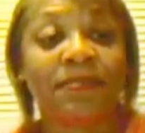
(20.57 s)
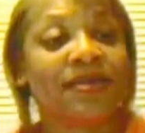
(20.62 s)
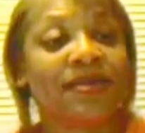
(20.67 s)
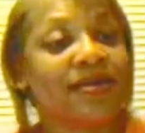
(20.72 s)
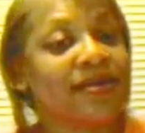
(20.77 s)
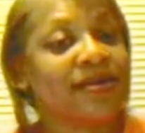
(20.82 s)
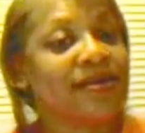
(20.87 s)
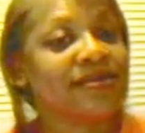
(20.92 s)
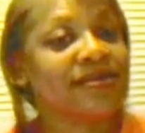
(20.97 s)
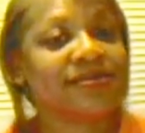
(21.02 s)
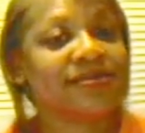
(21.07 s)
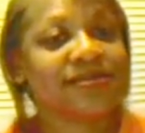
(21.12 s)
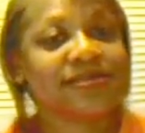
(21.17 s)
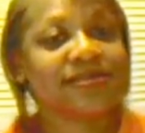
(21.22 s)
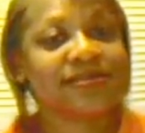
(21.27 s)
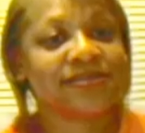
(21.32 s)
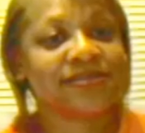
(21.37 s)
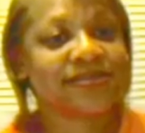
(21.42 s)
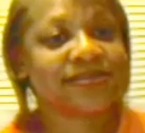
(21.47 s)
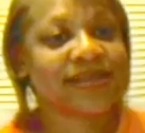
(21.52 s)
because
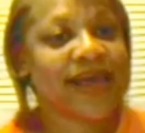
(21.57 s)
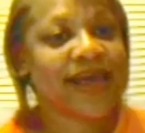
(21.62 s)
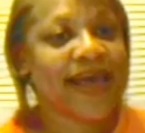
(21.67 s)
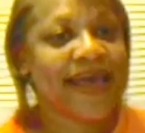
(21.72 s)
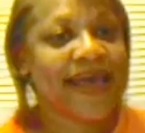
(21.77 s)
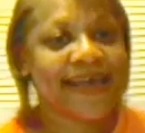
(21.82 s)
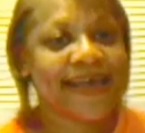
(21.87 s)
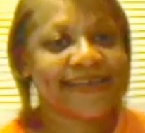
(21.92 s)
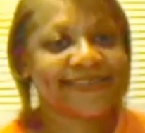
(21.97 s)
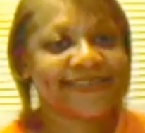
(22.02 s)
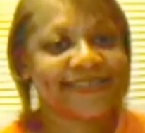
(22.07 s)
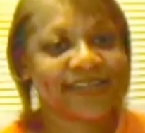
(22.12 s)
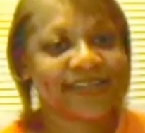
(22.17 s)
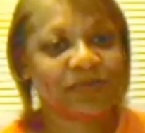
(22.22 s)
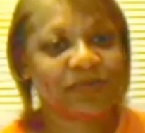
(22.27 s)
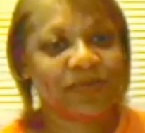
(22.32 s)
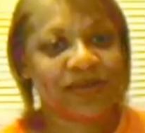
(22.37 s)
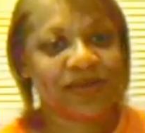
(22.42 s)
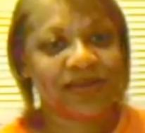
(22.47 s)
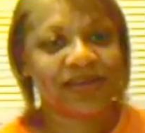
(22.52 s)
things just got hectic
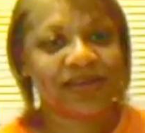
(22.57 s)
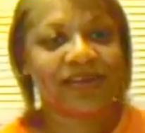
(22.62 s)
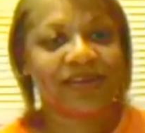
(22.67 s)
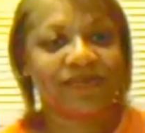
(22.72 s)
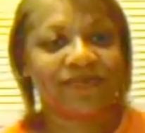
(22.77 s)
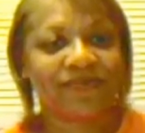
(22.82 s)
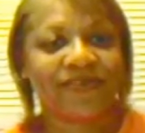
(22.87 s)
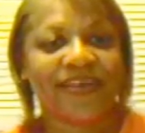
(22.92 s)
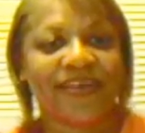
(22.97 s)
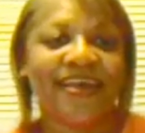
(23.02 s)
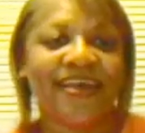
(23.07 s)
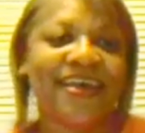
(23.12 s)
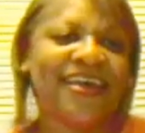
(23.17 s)
in my life,